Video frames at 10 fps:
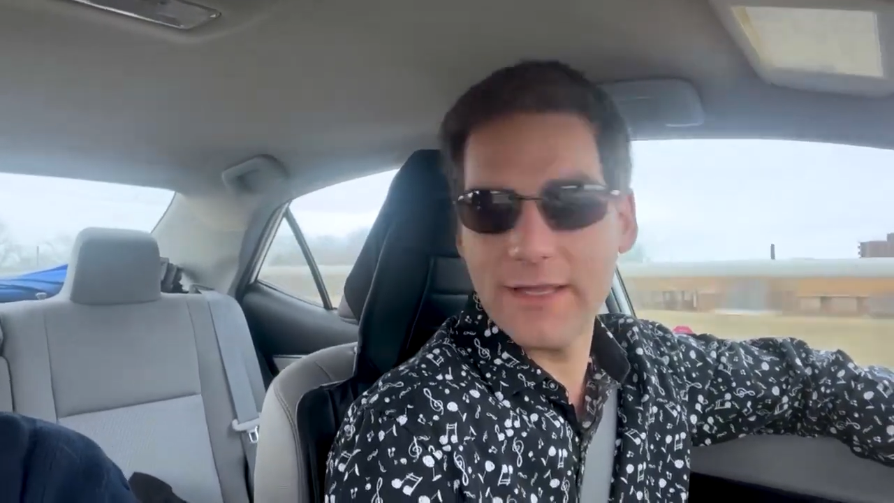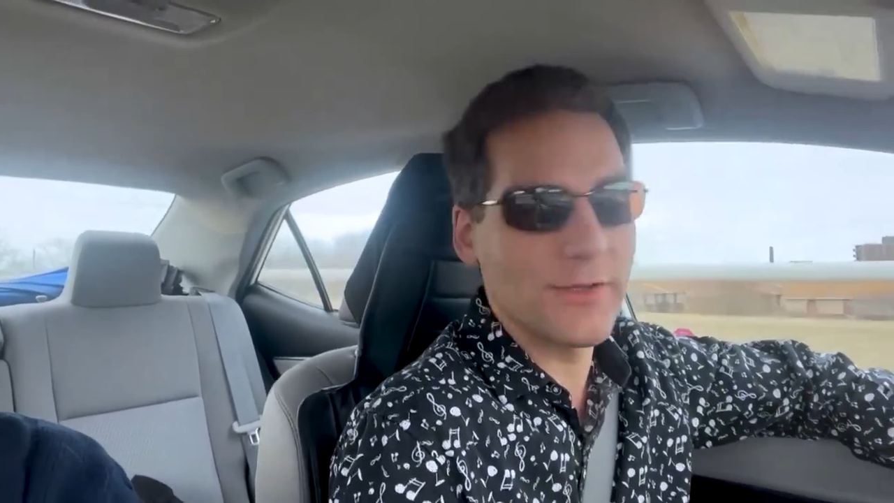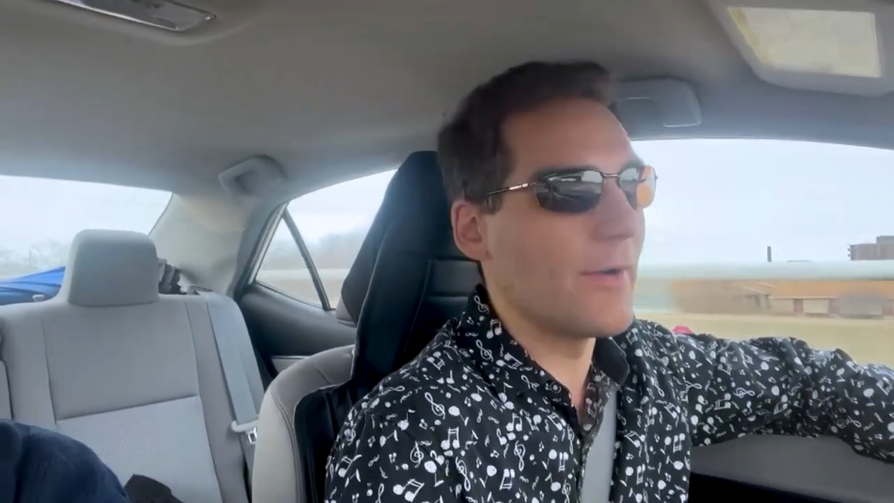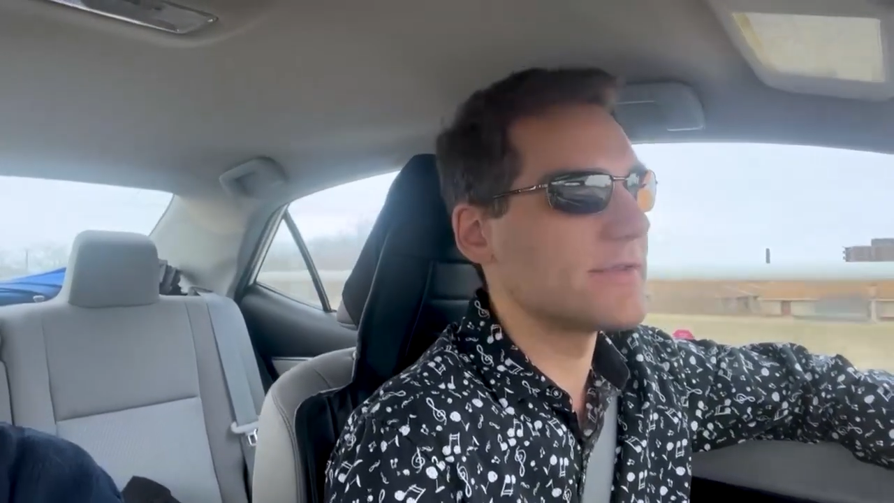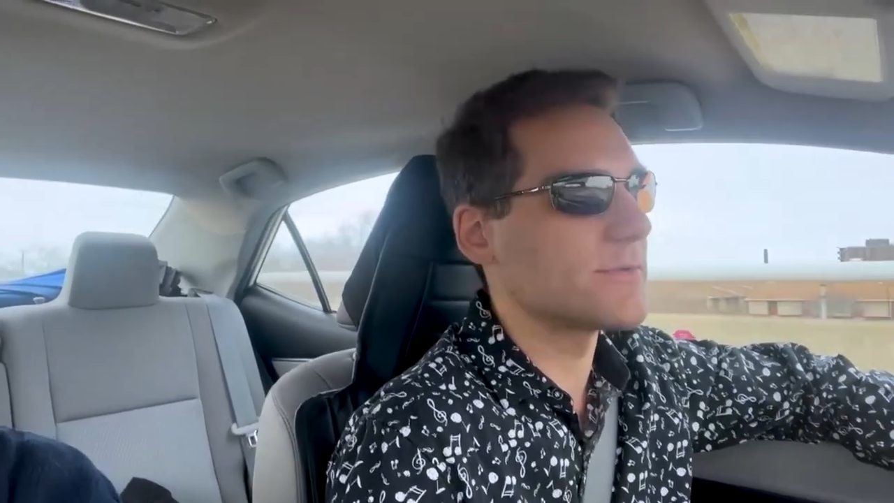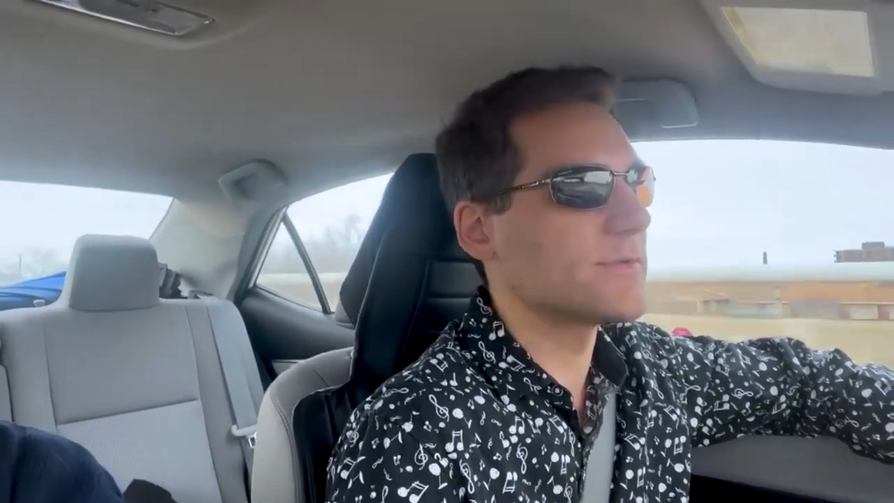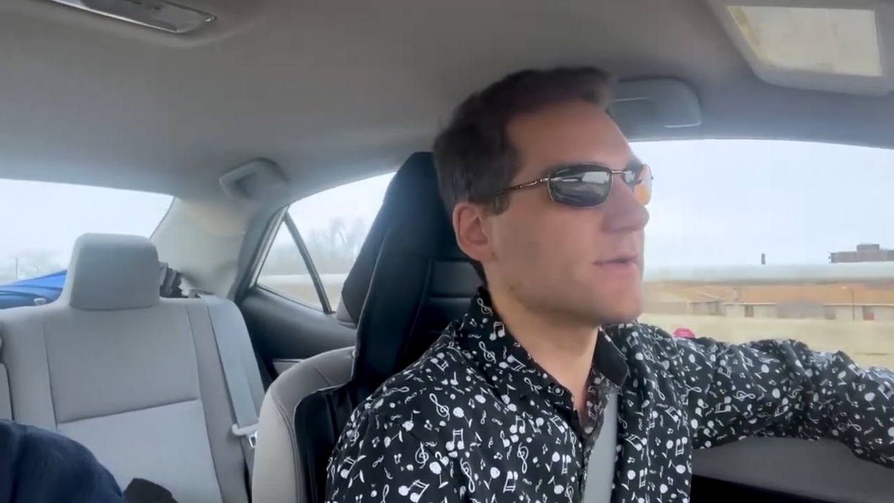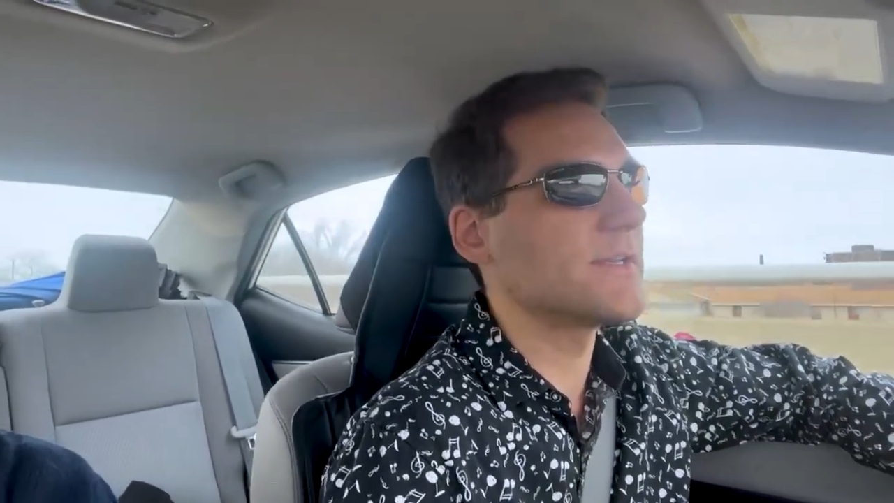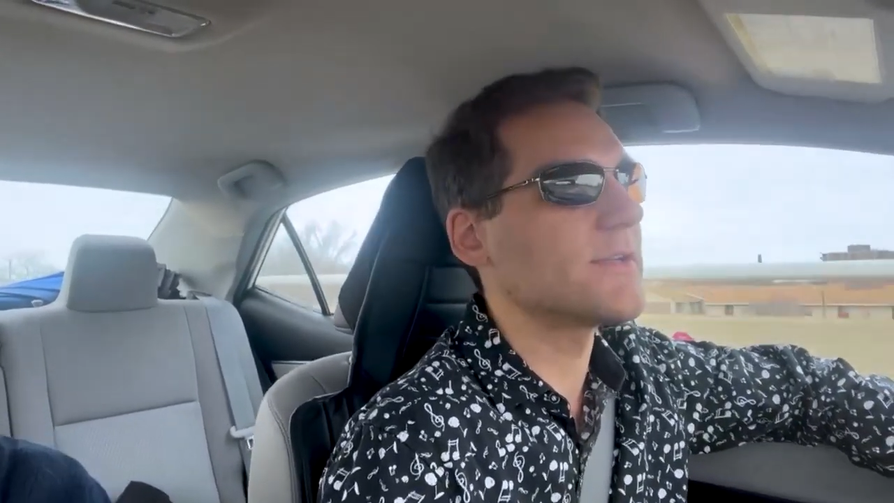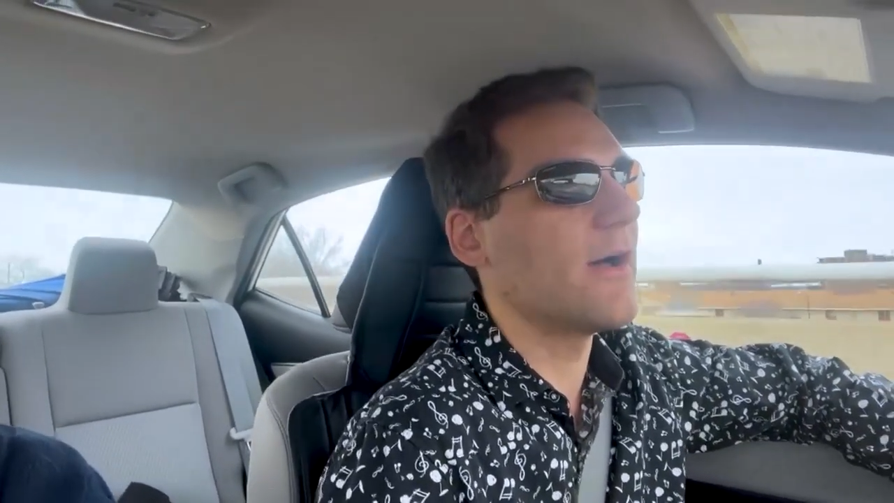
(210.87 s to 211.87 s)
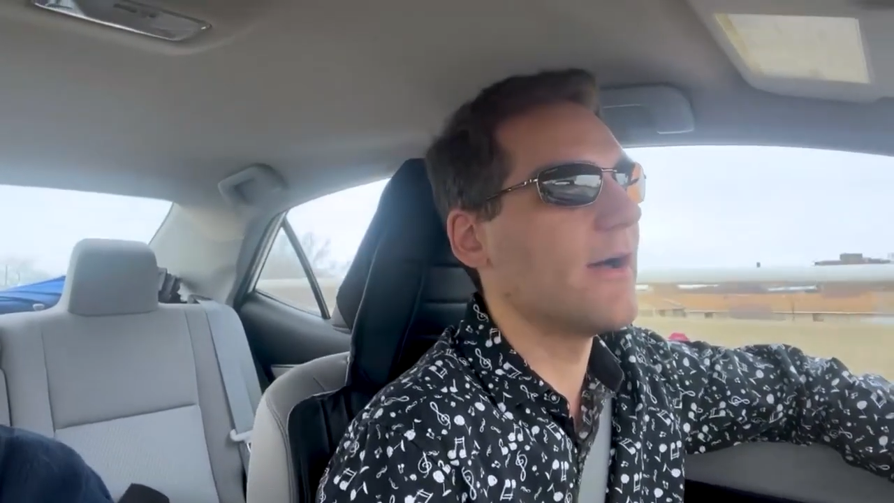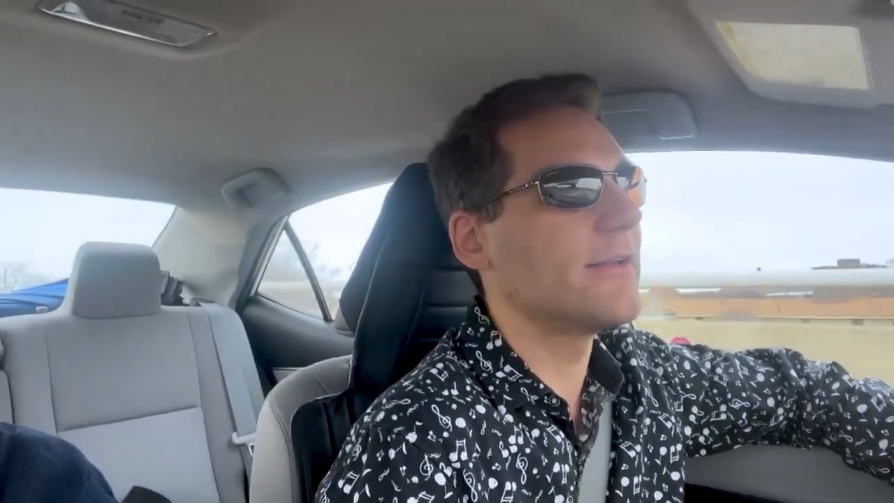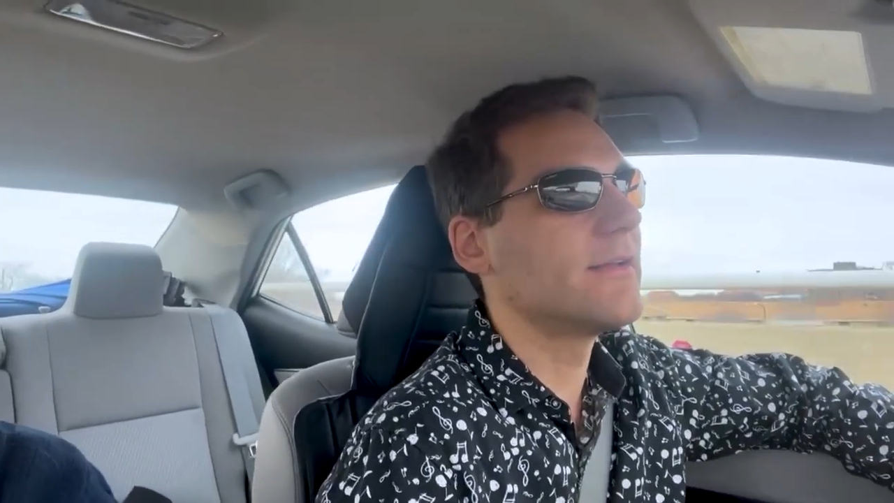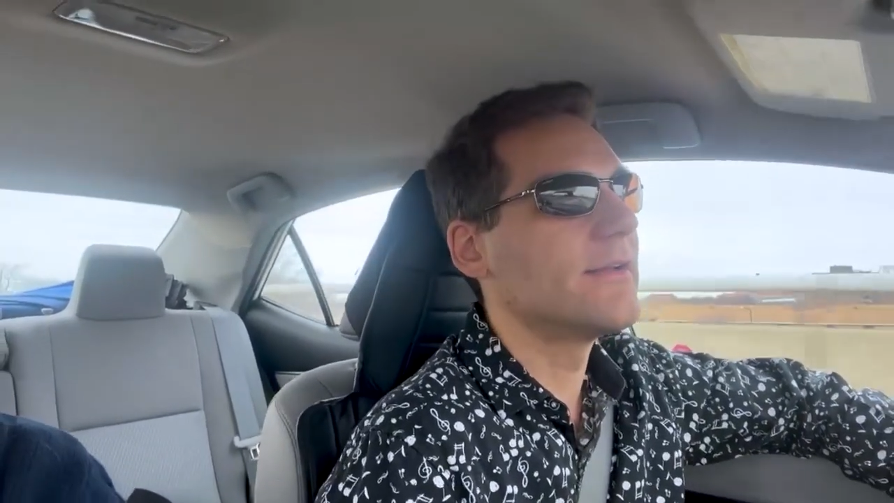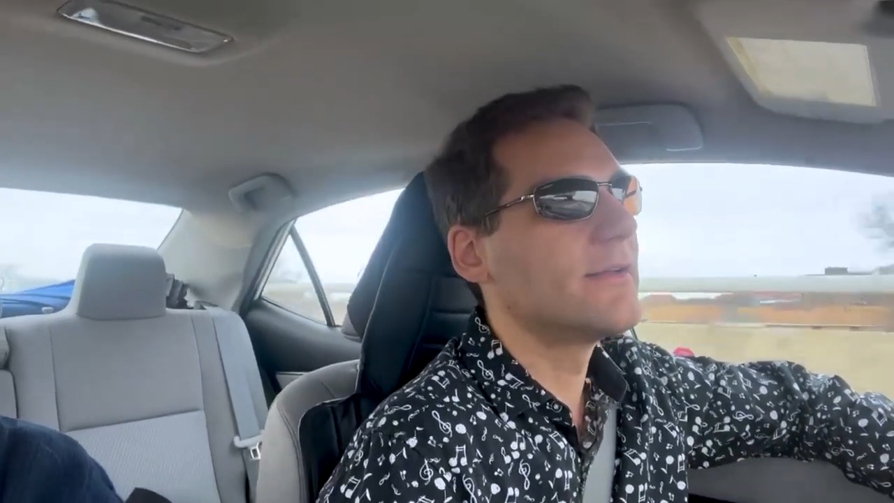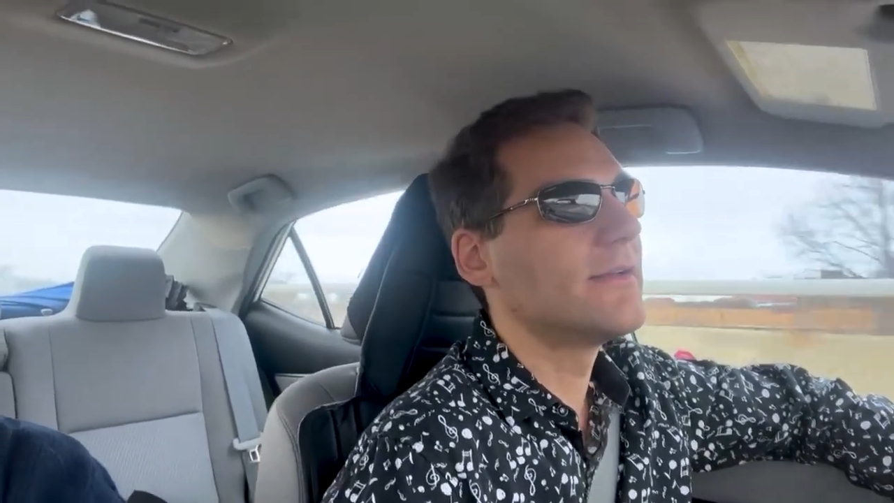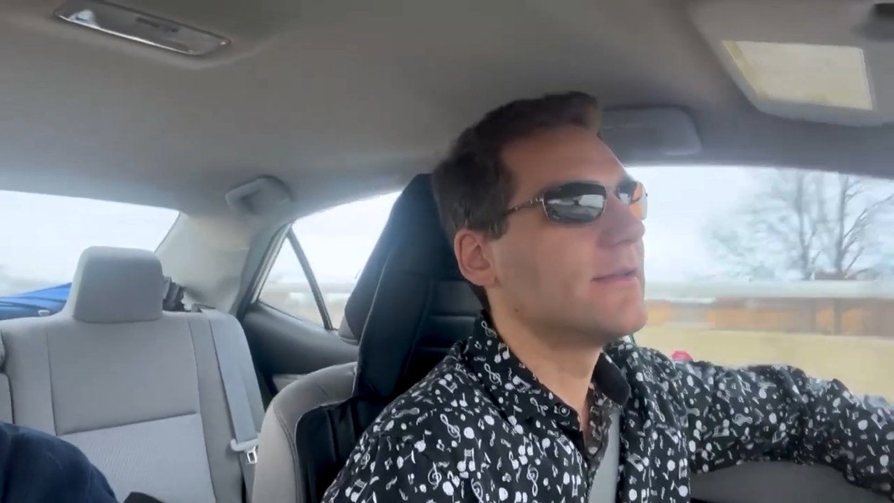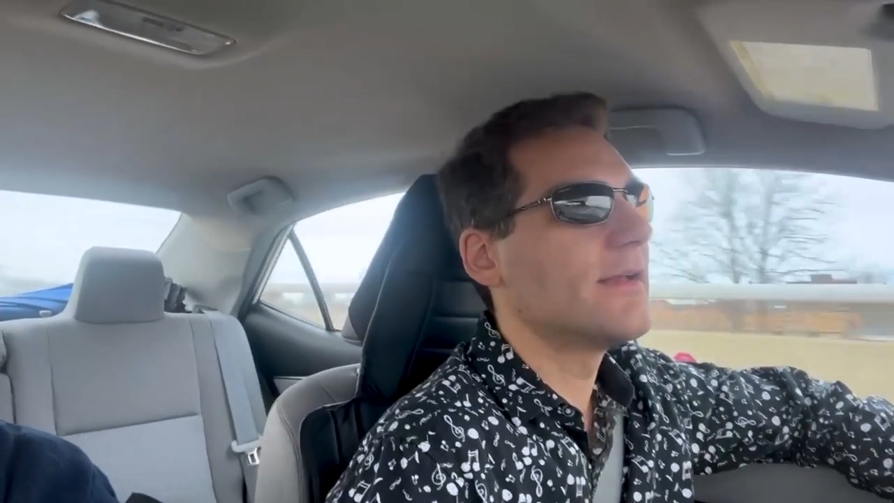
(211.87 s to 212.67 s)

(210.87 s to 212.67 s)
Right. You answered with Sweeney Todd. Right.